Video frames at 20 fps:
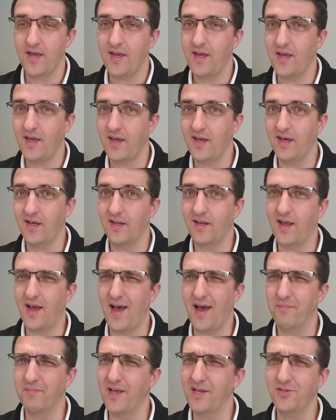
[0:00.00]
And
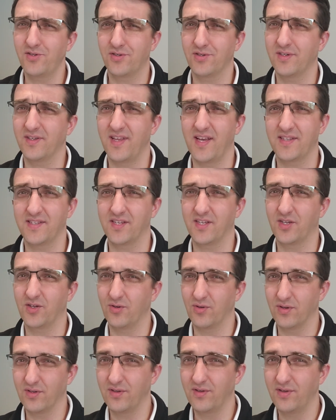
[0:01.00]
I'm not sure that's a
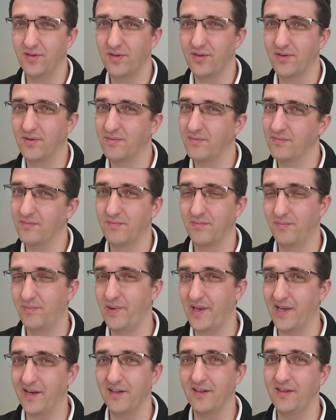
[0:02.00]
good
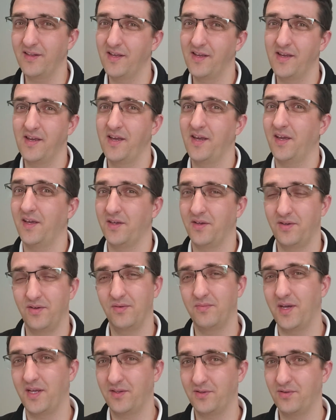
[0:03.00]
bill.
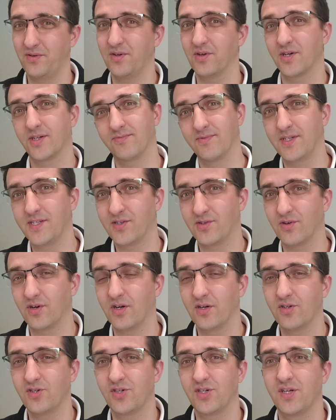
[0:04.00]
You may do your
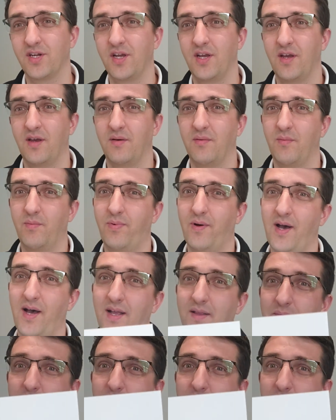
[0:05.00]
research, but